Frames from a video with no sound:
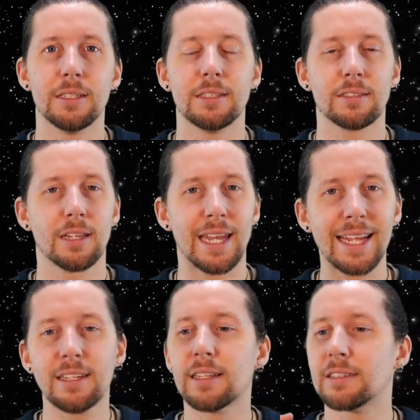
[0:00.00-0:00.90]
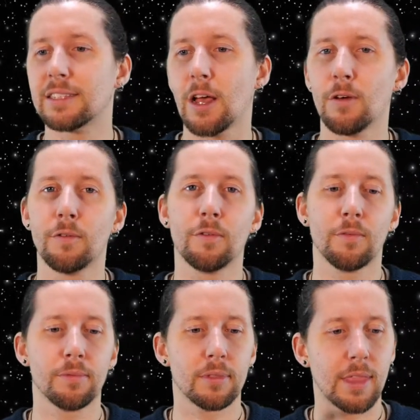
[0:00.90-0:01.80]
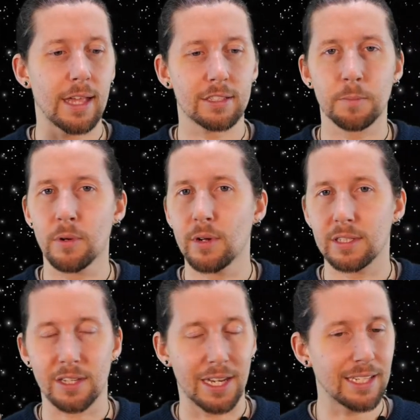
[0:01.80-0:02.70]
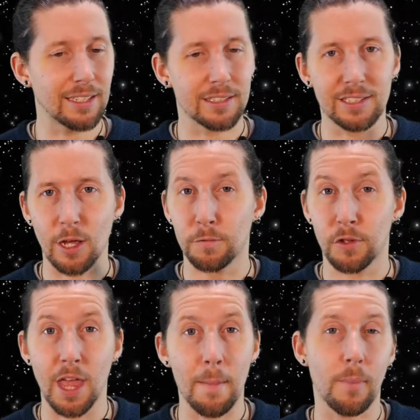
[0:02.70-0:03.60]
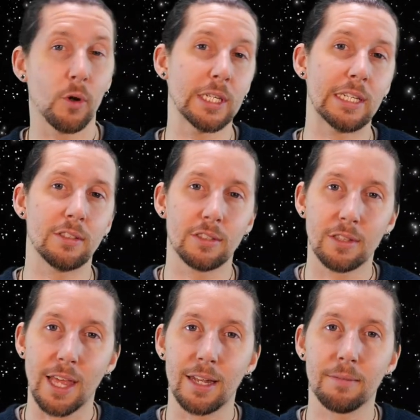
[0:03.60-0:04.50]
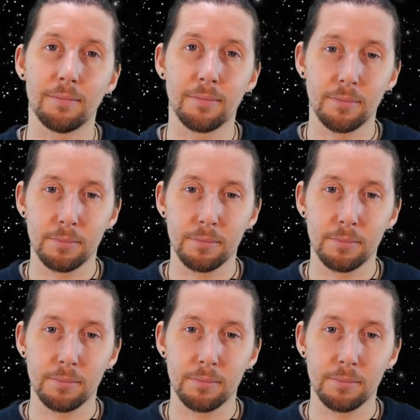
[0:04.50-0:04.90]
It's connected itself, that spirit has connected itself to that body to then